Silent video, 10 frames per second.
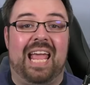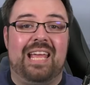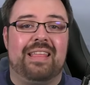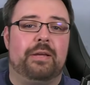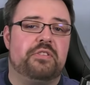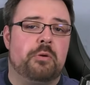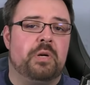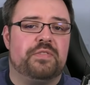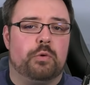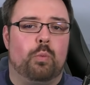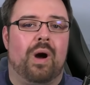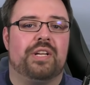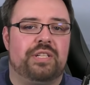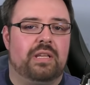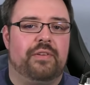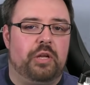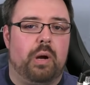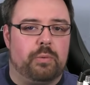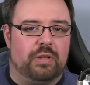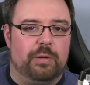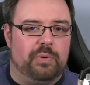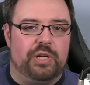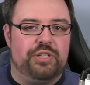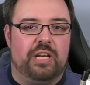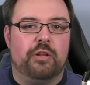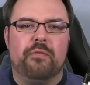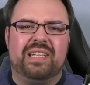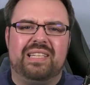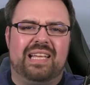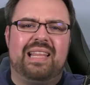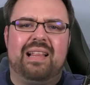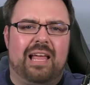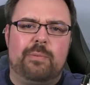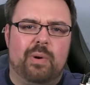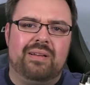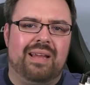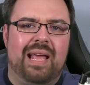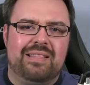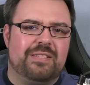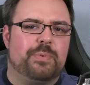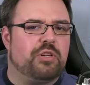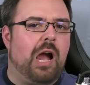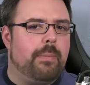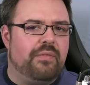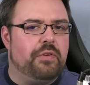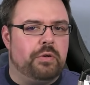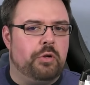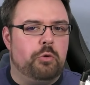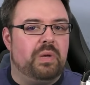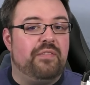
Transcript: Hey, thank you so much for watching the video. I really appreciate it. Don't forget to hit that like button and subscribe if you're new.